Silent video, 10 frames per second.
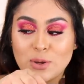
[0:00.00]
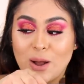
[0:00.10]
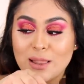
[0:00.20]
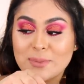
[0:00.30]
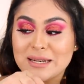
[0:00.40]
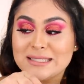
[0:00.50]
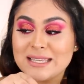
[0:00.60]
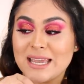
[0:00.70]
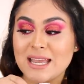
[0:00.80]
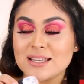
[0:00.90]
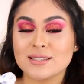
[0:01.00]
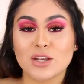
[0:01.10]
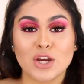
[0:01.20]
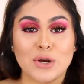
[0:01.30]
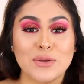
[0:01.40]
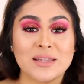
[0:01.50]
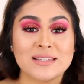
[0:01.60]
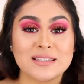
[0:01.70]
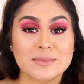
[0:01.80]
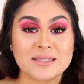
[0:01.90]
So all I'm gonna say is, girl,
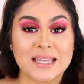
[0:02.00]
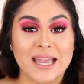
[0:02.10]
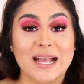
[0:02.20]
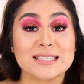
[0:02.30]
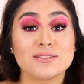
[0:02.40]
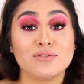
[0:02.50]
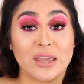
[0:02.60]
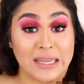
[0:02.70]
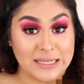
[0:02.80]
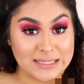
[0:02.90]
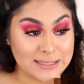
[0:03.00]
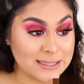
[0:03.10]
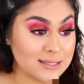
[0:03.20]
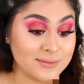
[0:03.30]
this lipstick has veins.